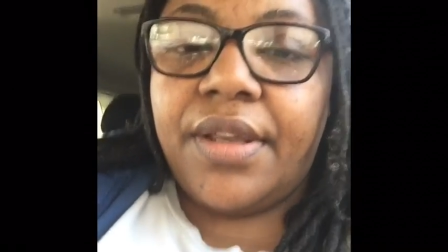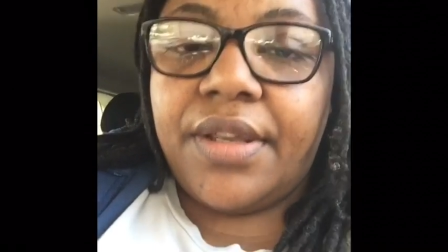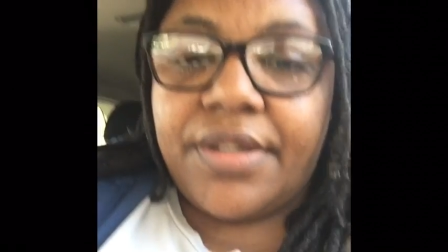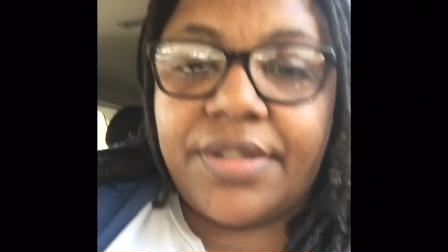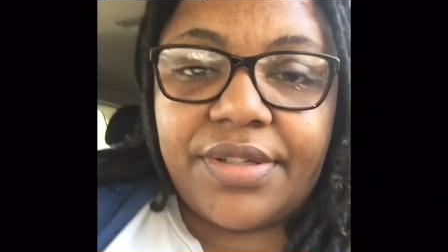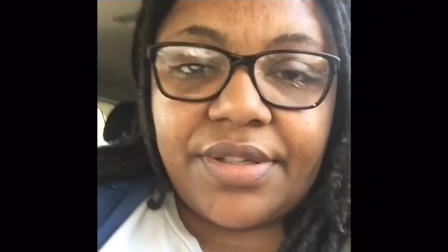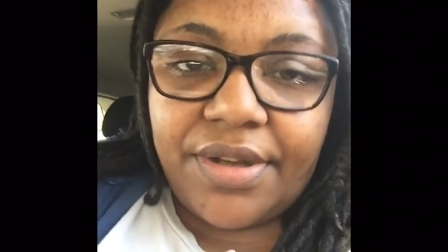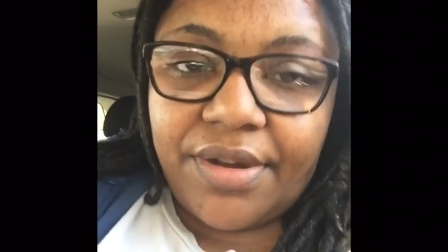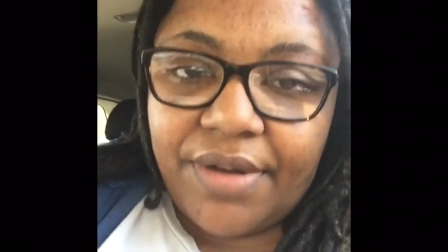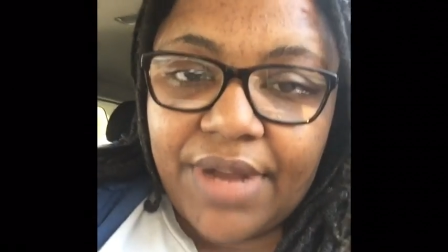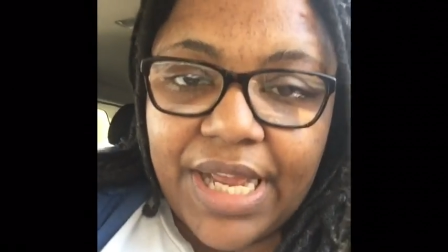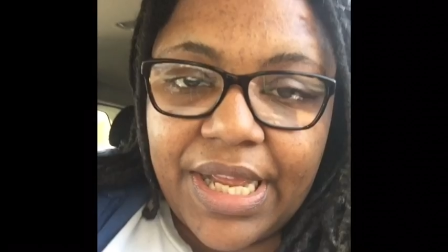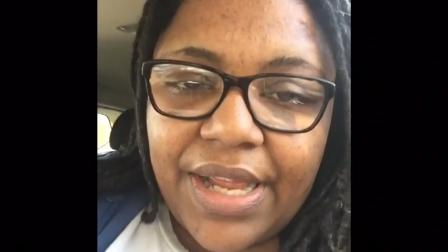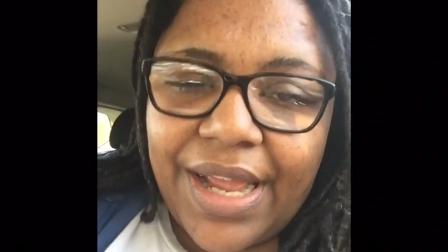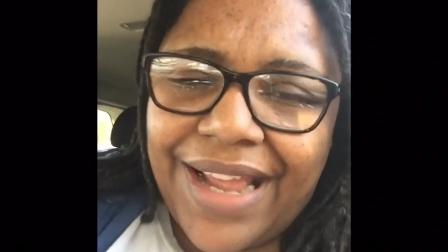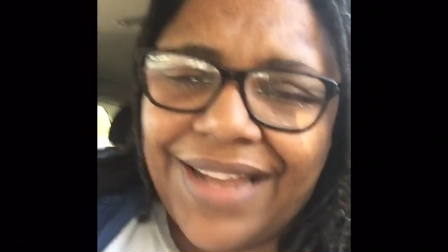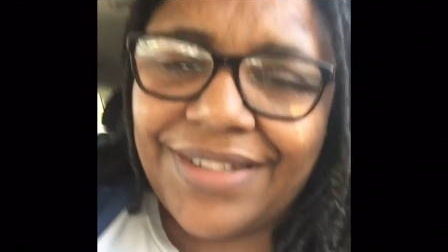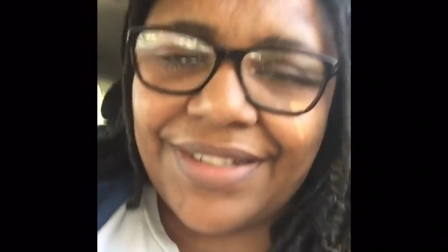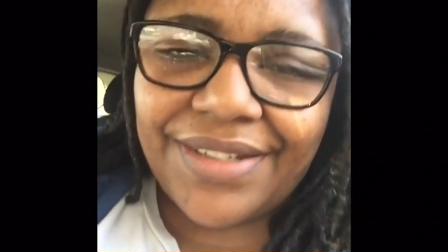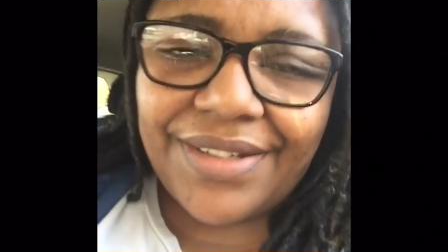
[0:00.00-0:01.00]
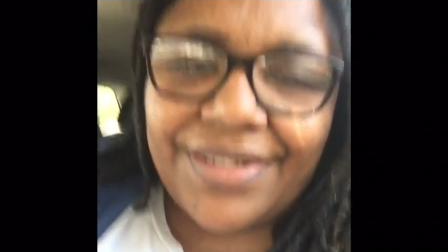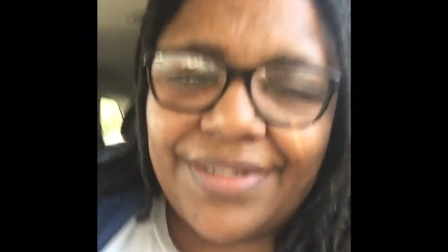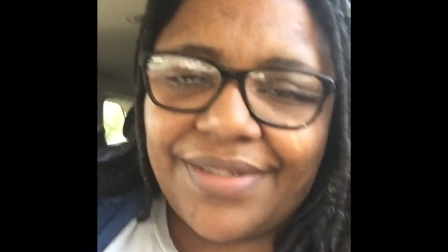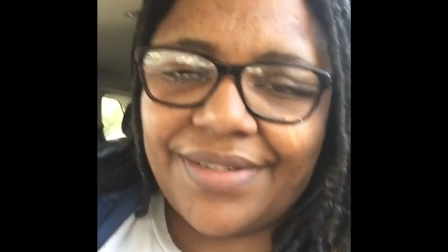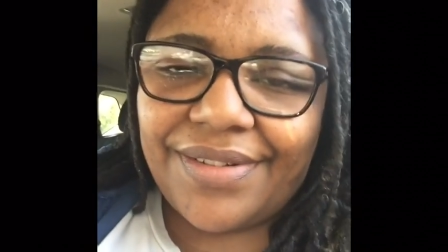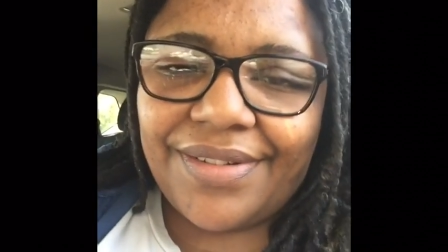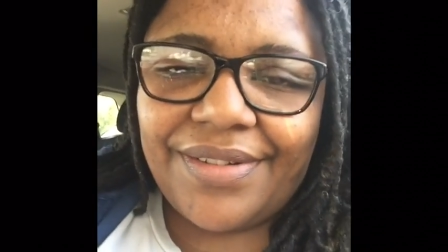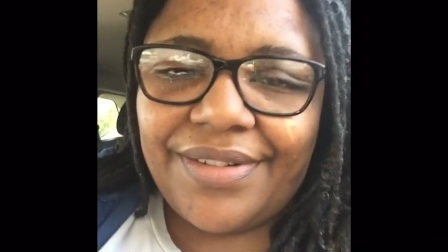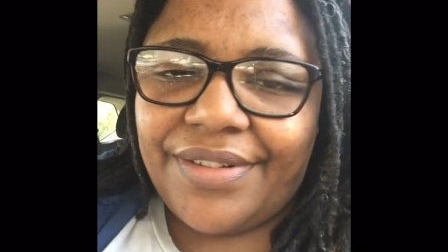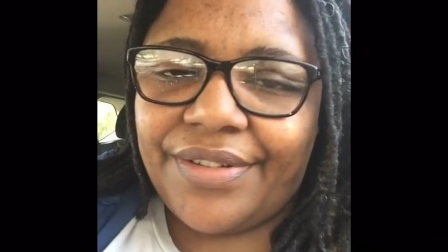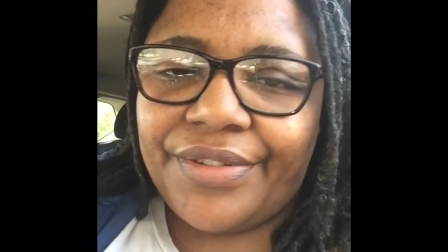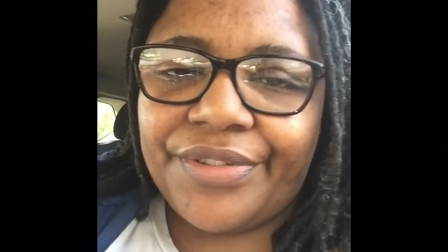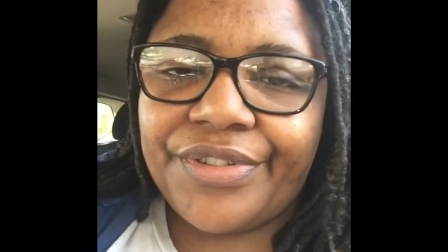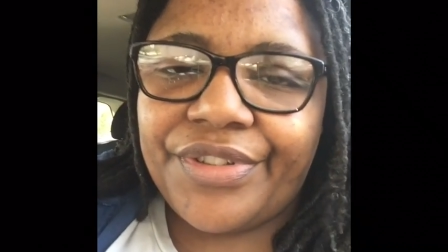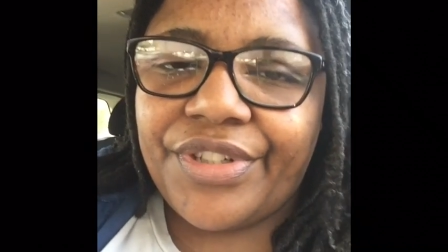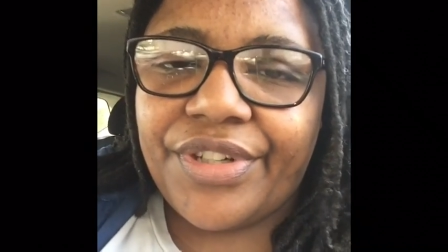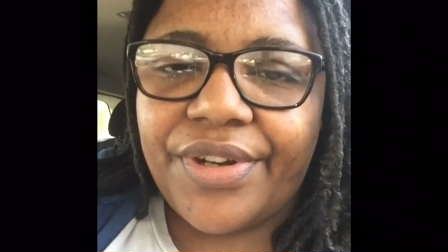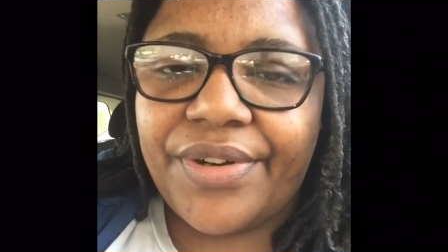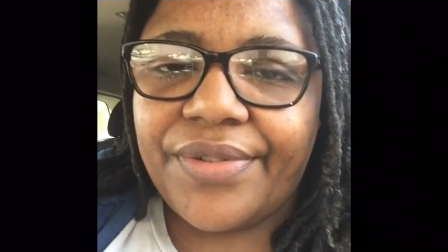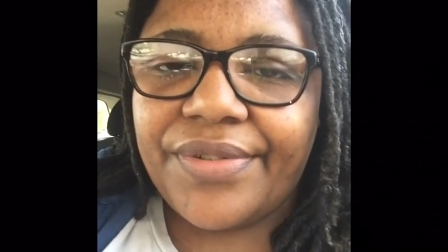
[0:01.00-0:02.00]
So I just
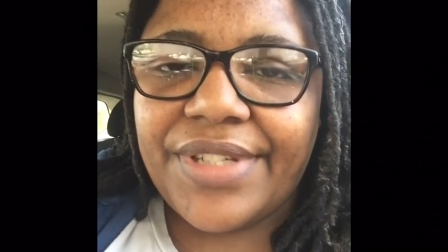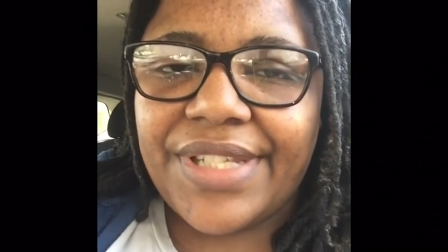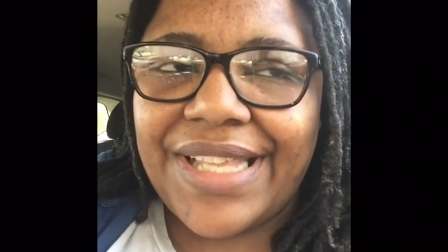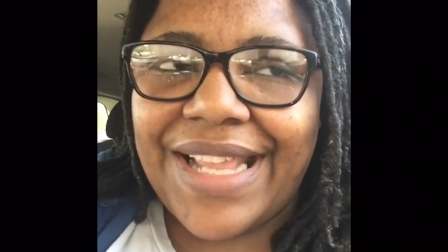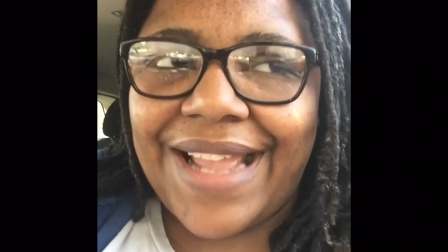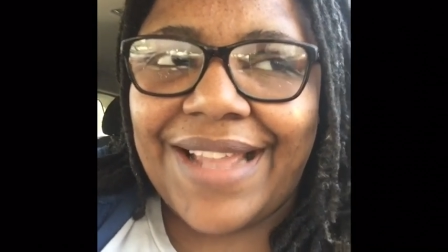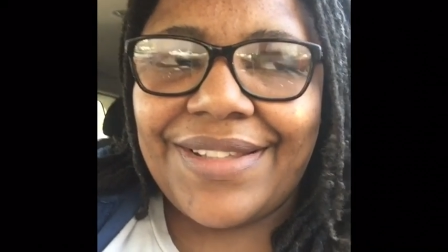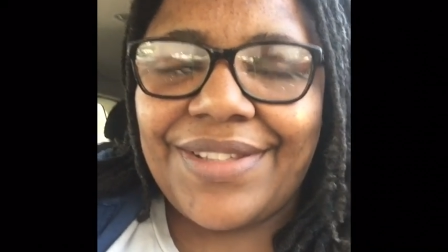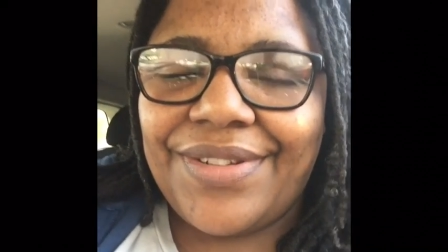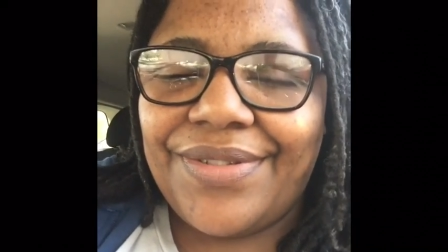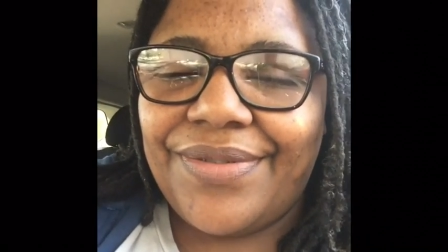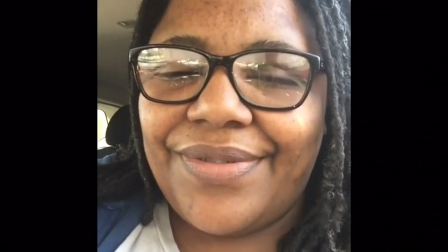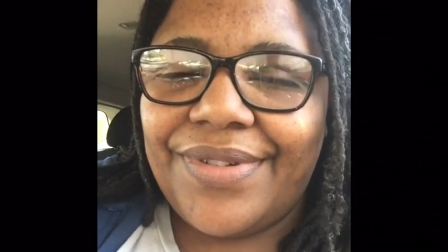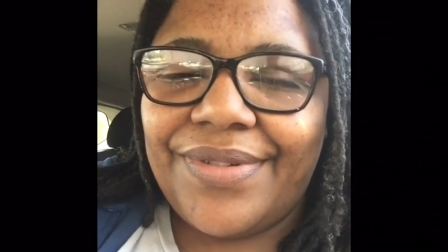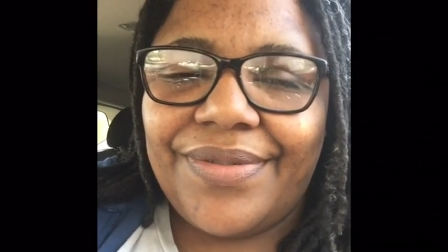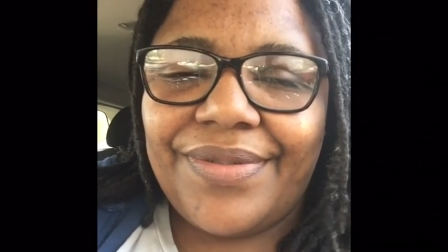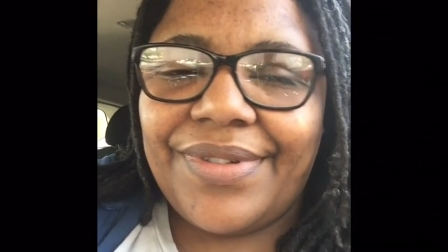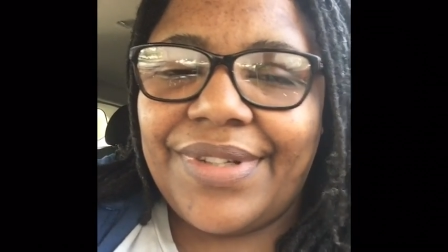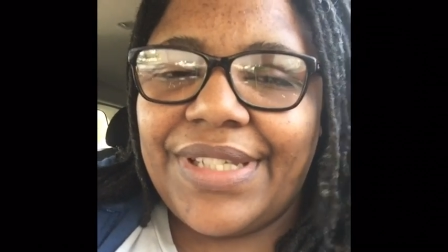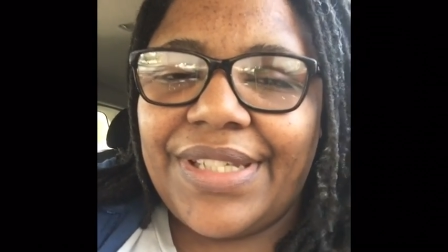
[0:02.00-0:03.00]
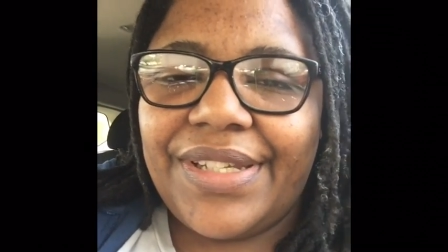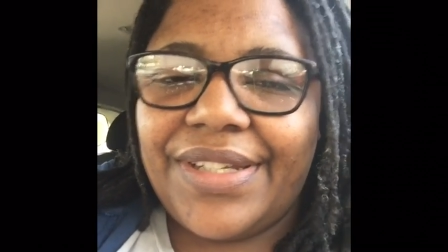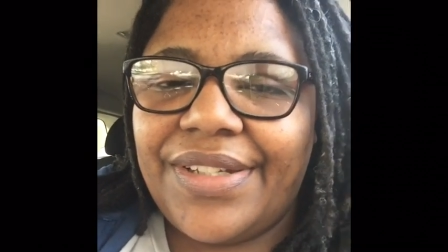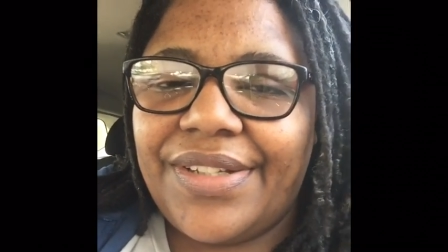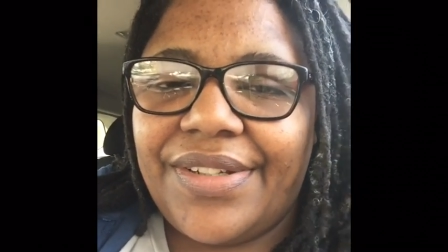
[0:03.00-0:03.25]
chose not to.